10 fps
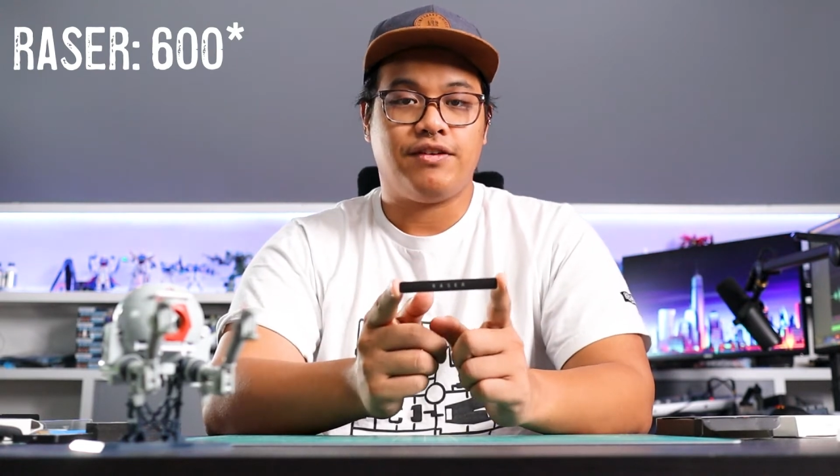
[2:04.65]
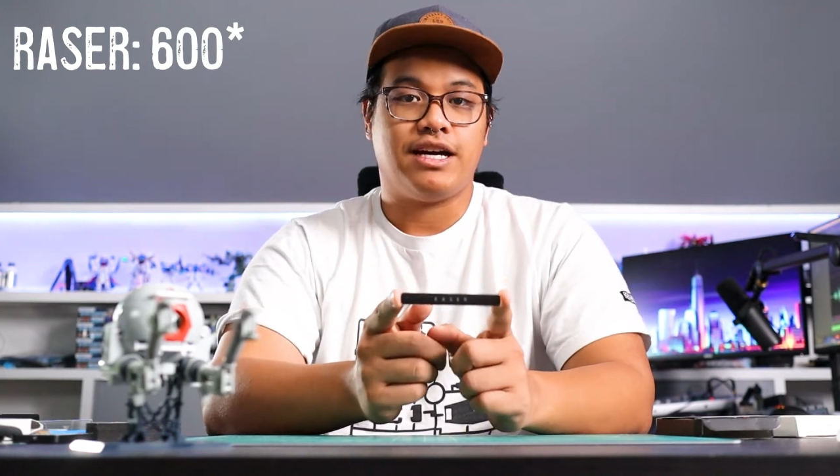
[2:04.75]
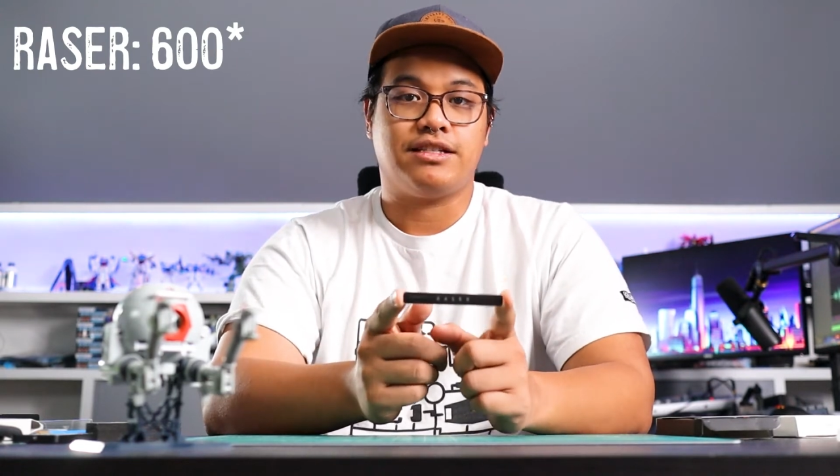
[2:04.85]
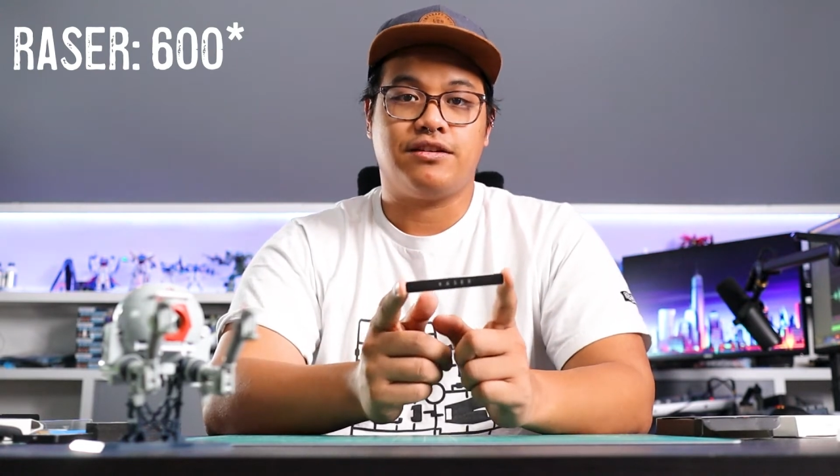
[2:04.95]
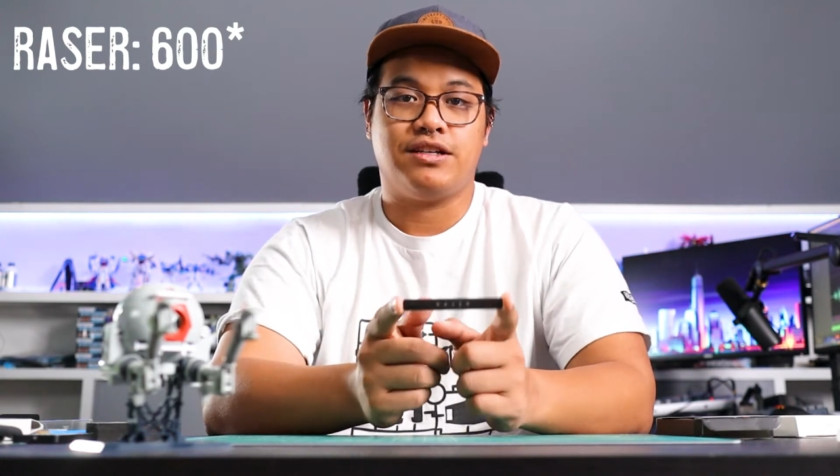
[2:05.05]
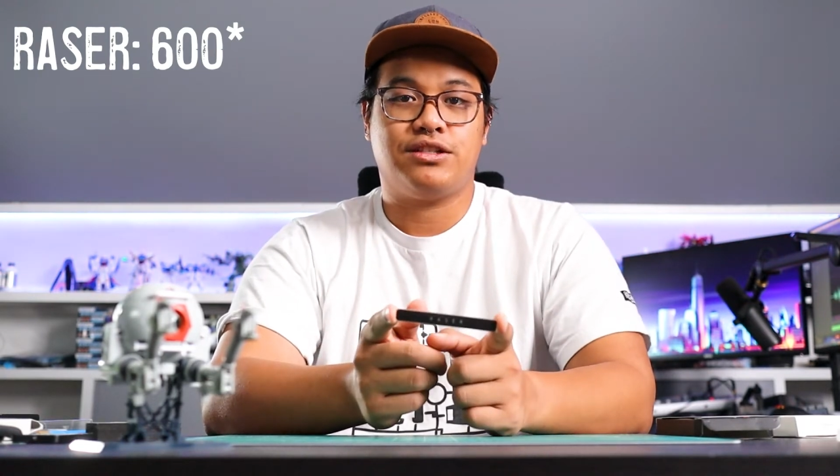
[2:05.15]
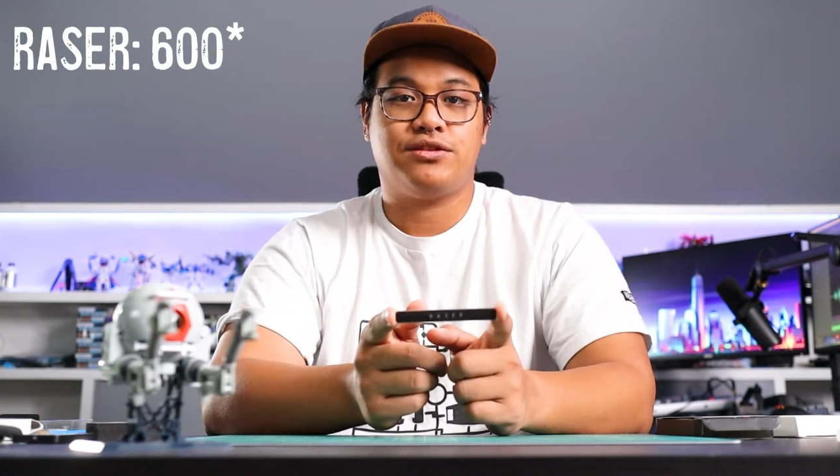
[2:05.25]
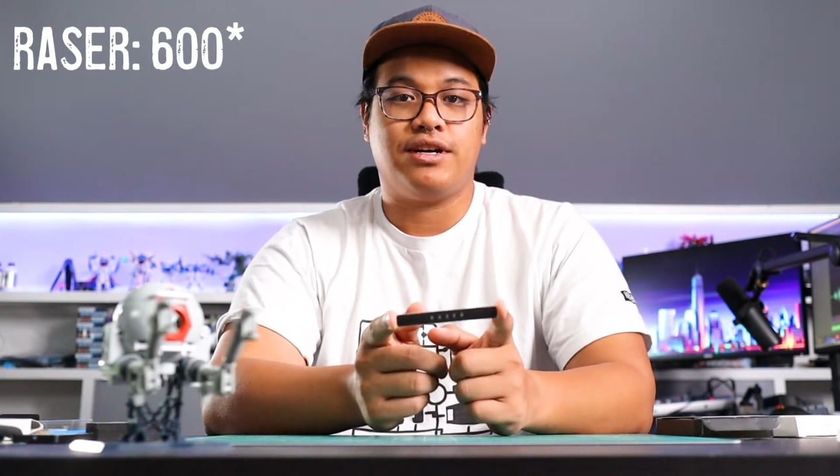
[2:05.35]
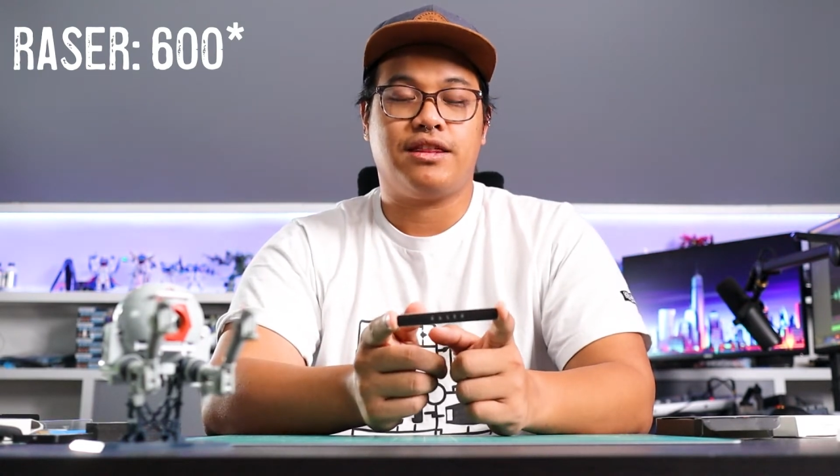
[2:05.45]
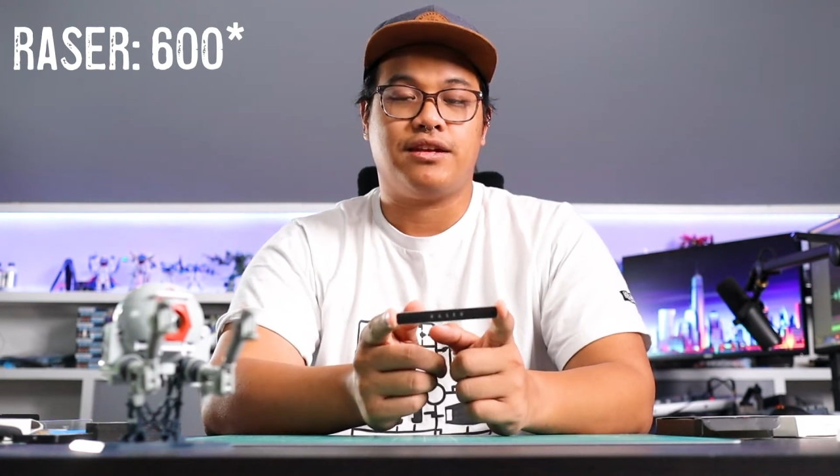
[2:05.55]
has a grit
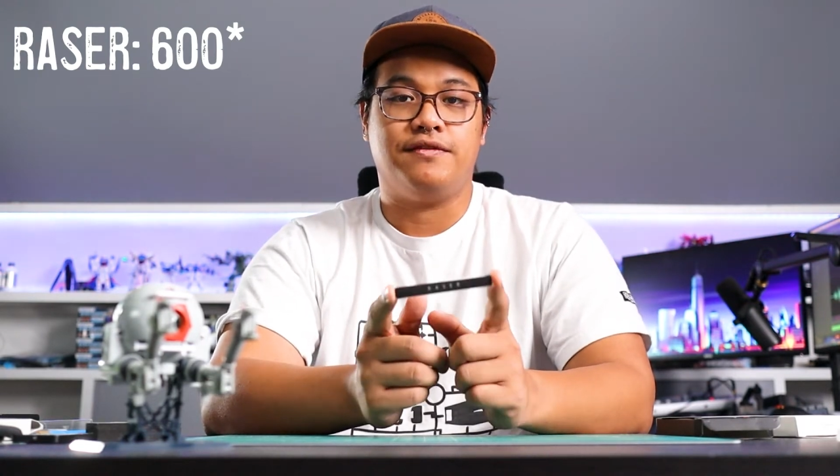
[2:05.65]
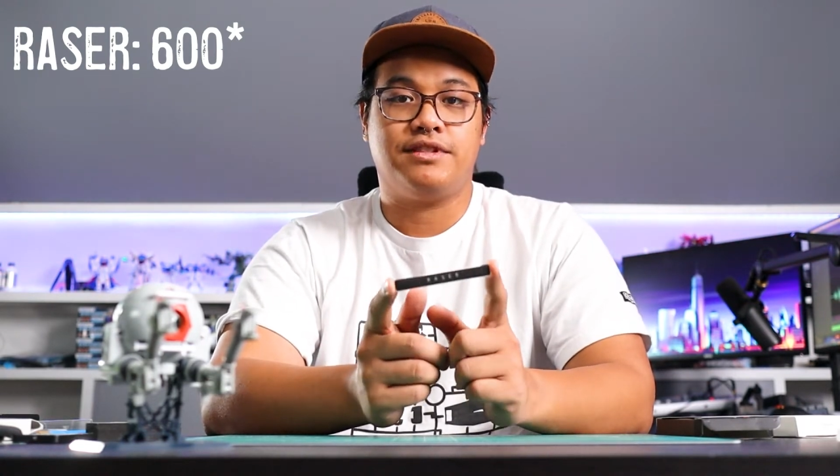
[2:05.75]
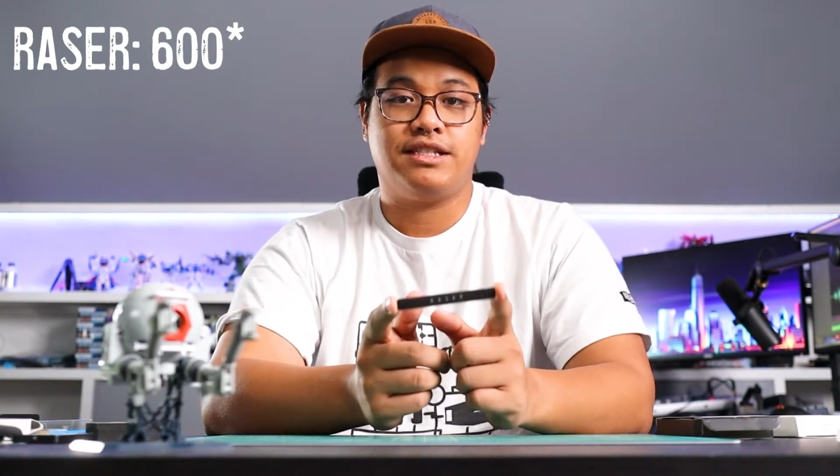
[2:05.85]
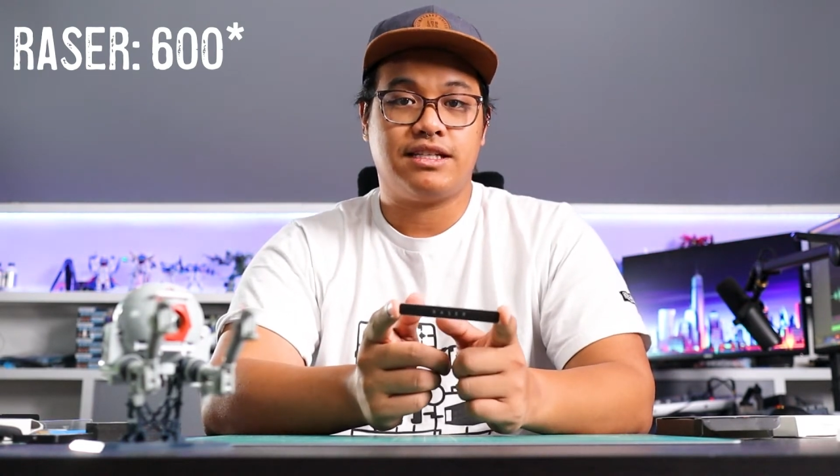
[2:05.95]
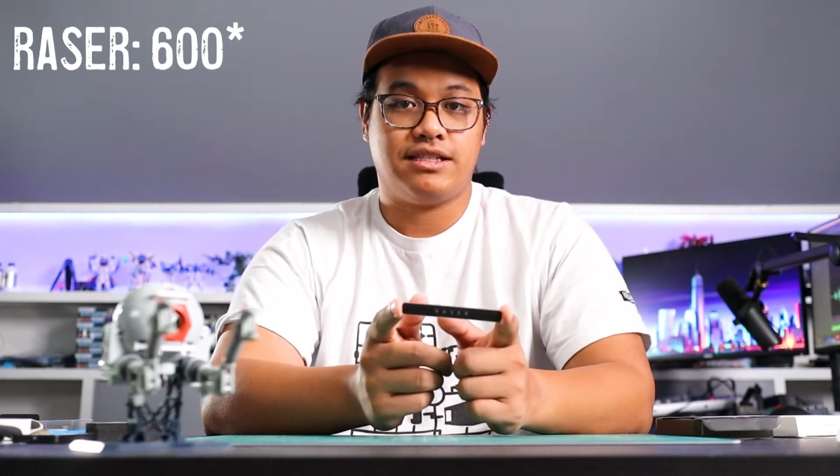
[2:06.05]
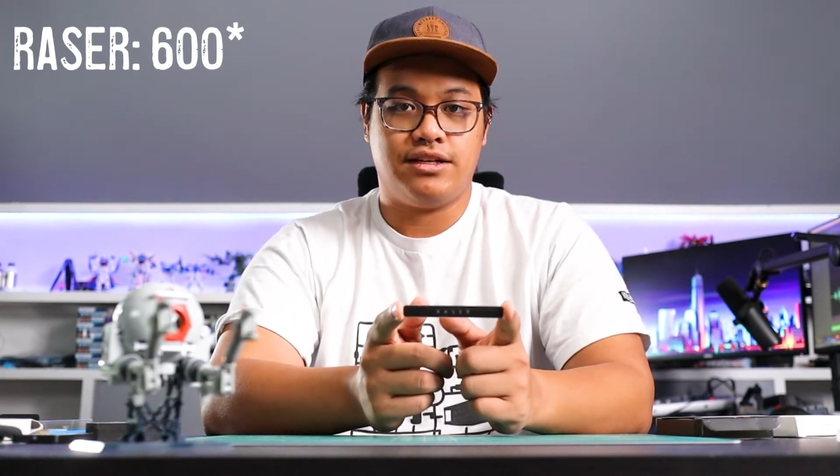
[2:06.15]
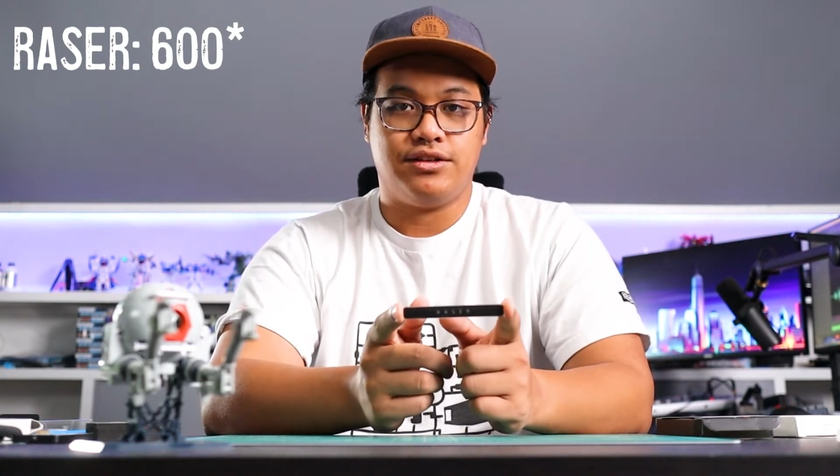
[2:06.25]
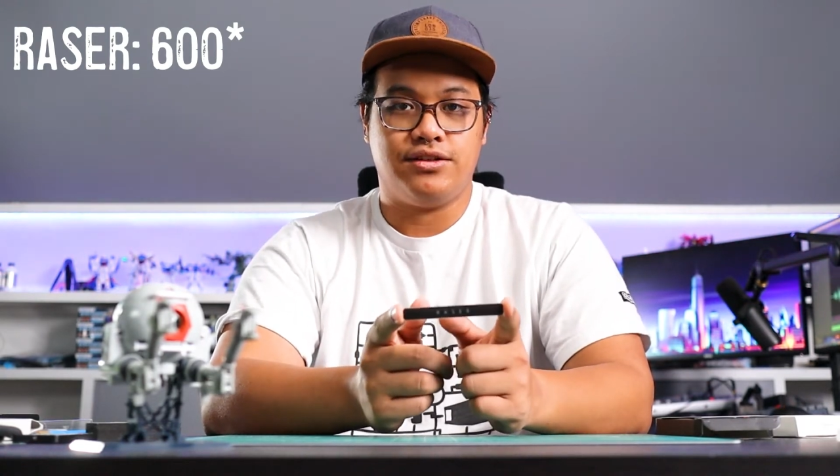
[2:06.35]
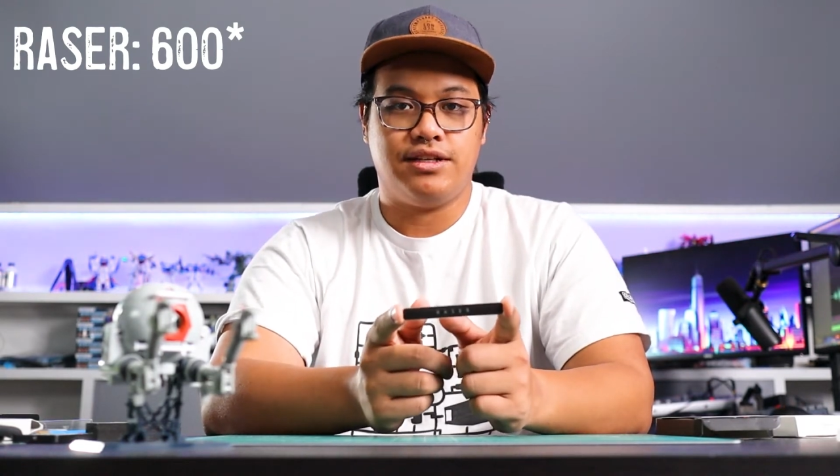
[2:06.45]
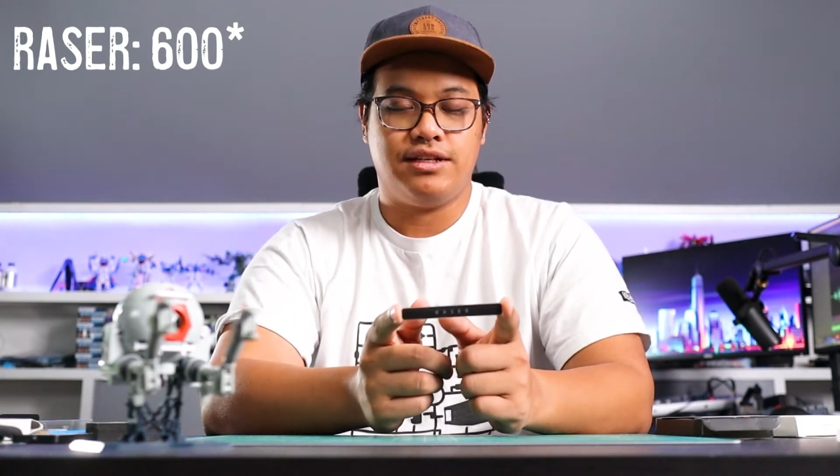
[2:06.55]
strength of 600,